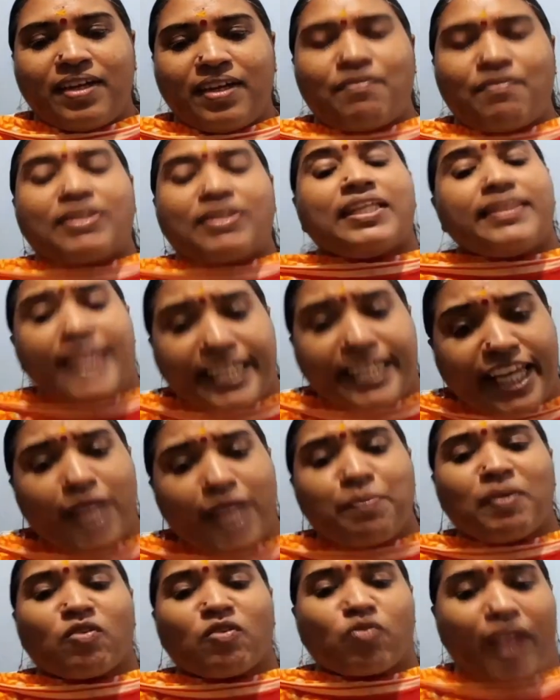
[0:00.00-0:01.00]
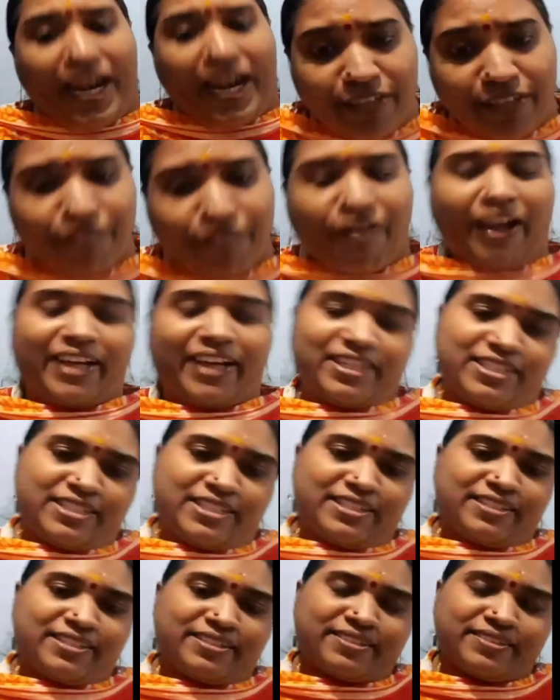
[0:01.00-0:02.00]
whether that can be ratified.
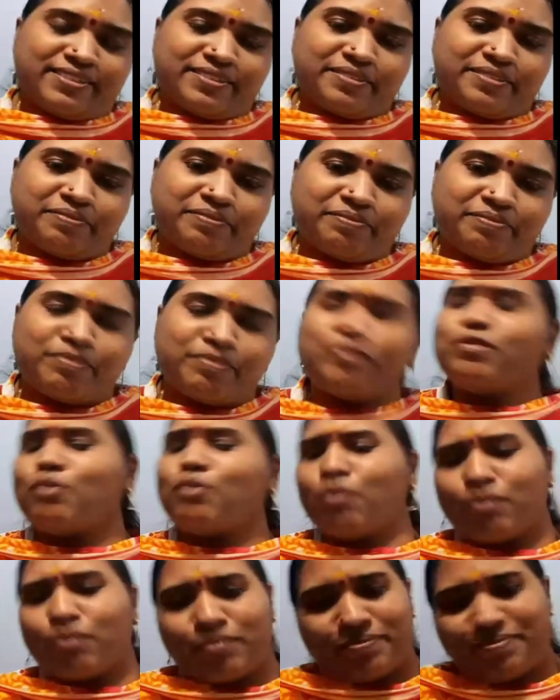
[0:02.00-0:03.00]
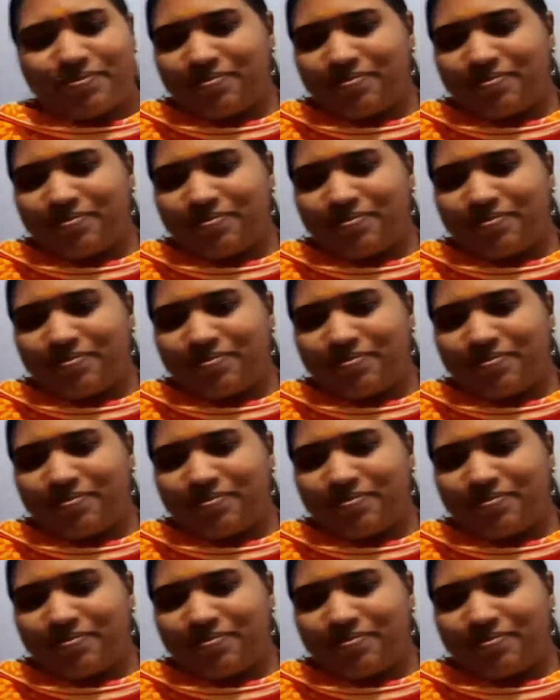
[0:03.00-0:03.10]
No.